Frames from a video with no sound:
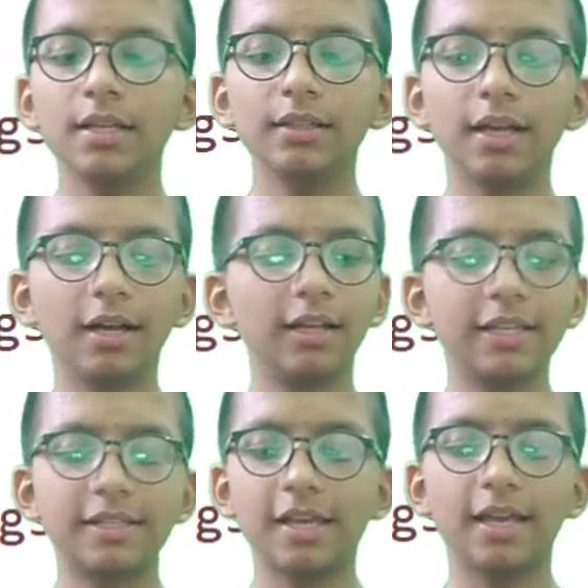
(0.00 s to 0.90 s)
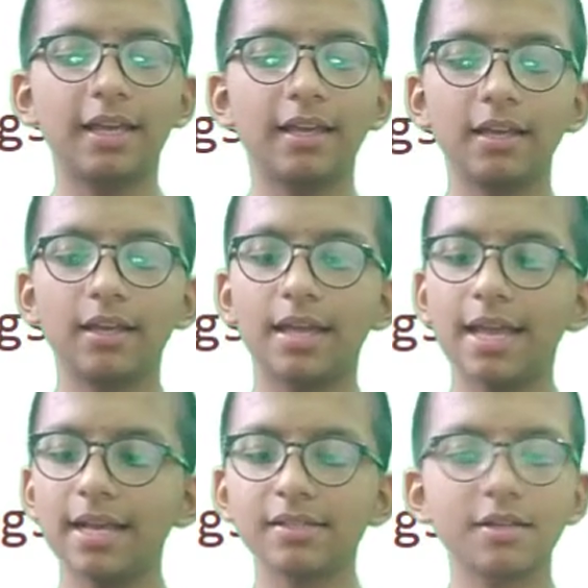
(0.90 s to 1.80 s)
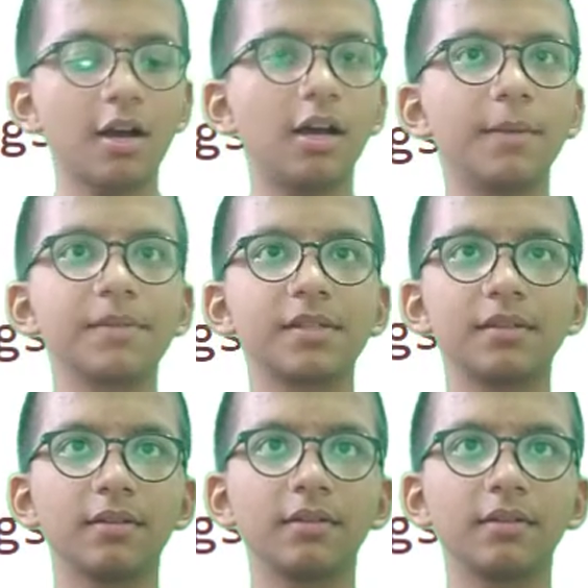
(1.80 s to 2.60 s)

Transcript: the, let's say, x times